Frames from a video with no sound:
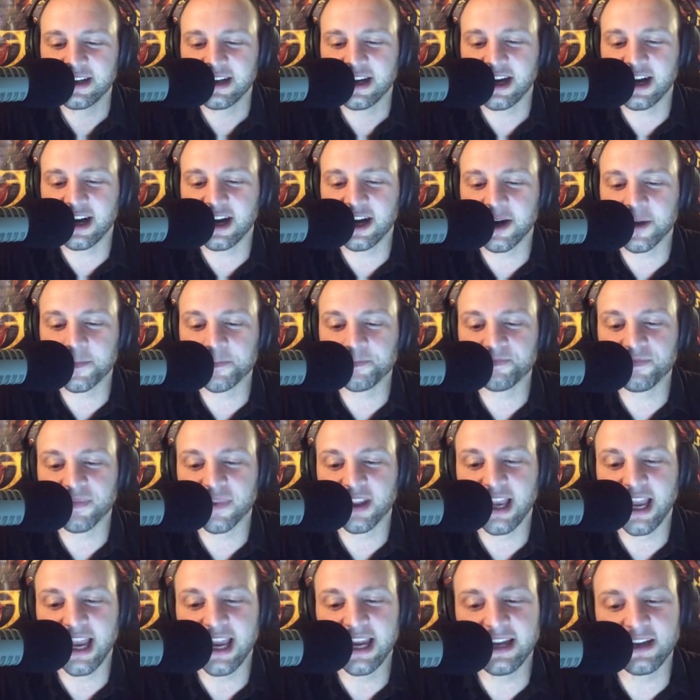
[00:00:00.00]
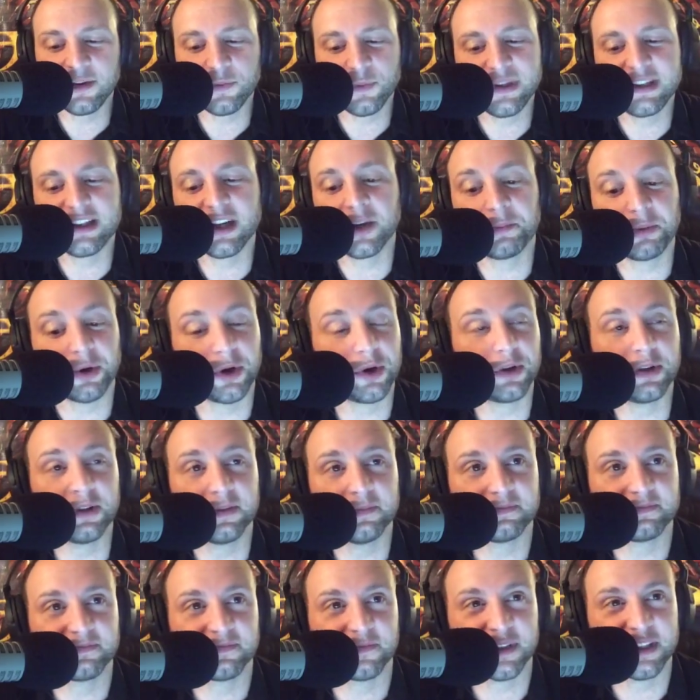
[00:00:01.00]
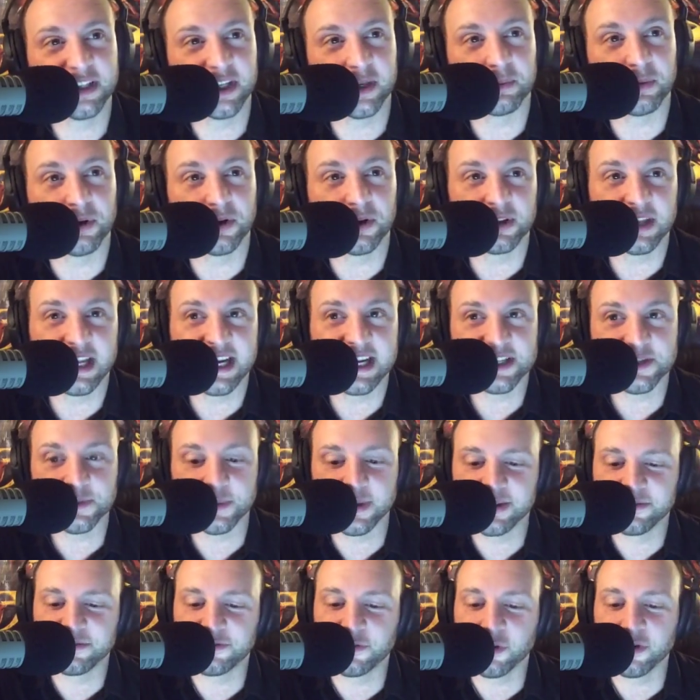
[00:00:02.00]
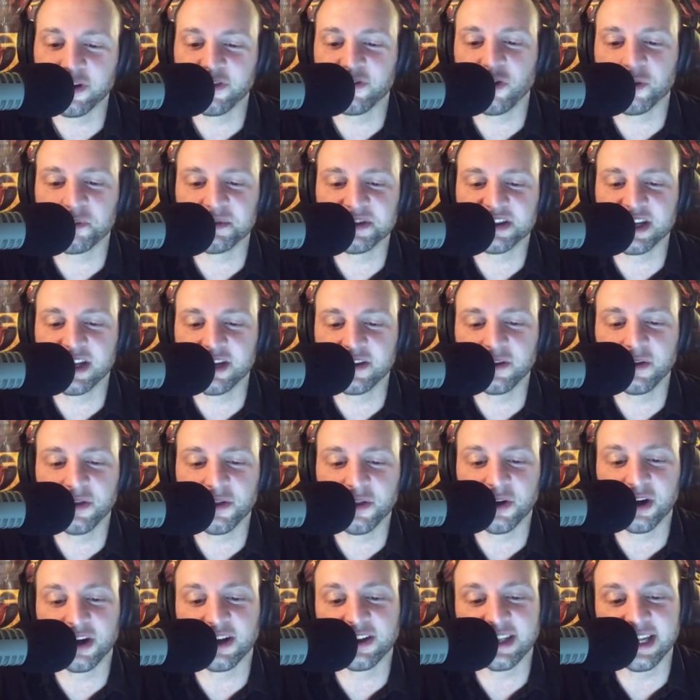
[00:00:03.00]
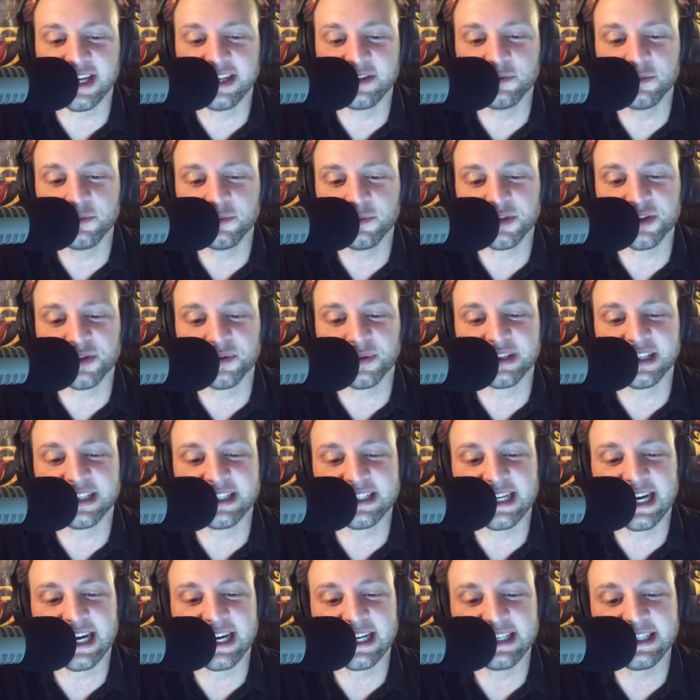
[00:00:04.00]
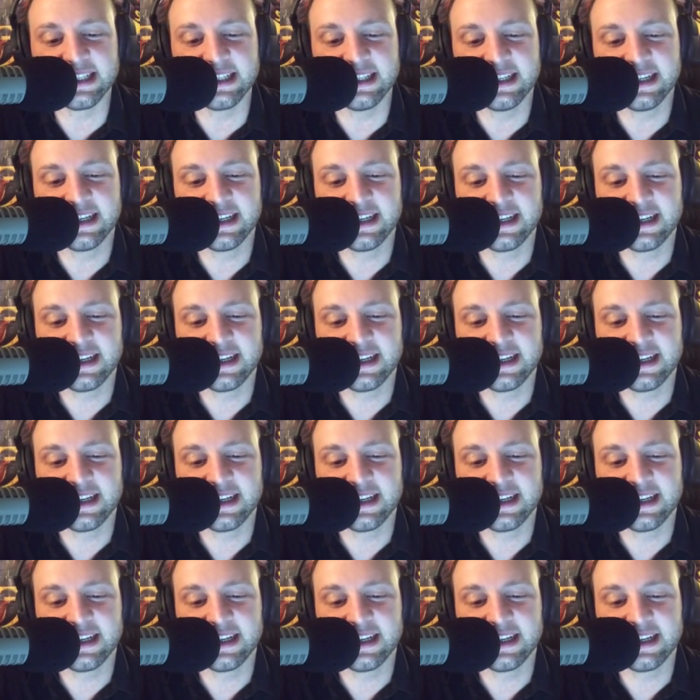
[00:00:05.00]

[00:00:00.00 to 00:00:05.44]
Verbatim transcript: Um, and we did a poll. We did a poll last week. 44% of you thought Glenn was the one that died.